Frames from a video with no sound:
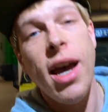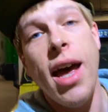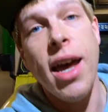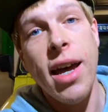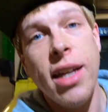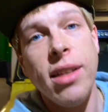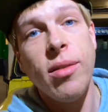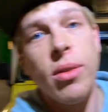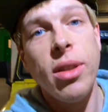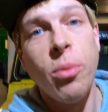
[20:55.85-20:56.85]

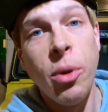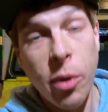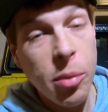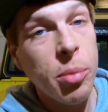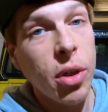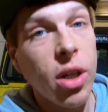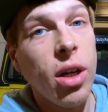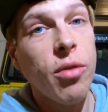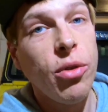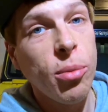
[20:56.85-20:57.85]
And we will be putting
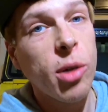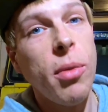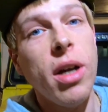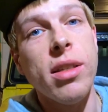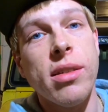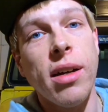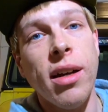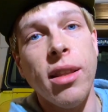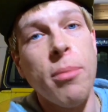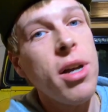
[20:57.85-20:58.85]
on a few more mods.
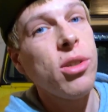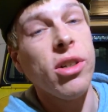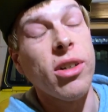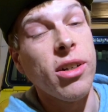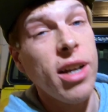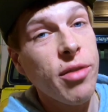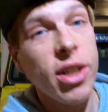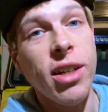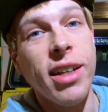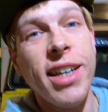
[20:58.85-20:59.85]
The mods are never
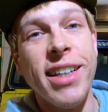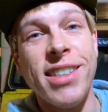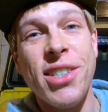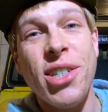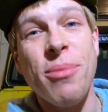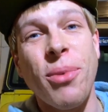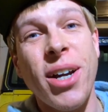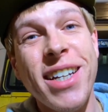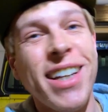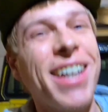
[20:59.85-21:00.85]
done. It's a Jeep,
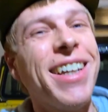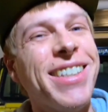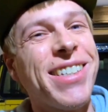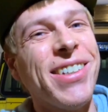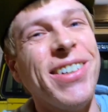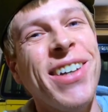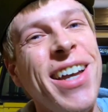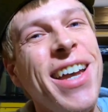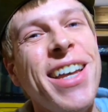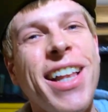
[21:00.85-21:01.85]
right? So
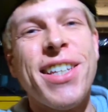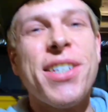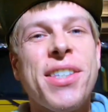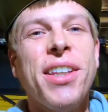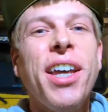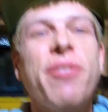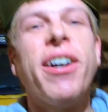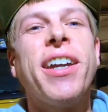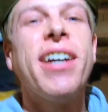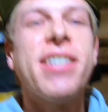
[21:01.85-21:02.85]
that's just the life,
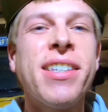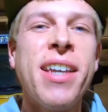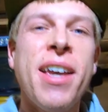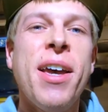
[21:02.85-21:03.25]
I guess.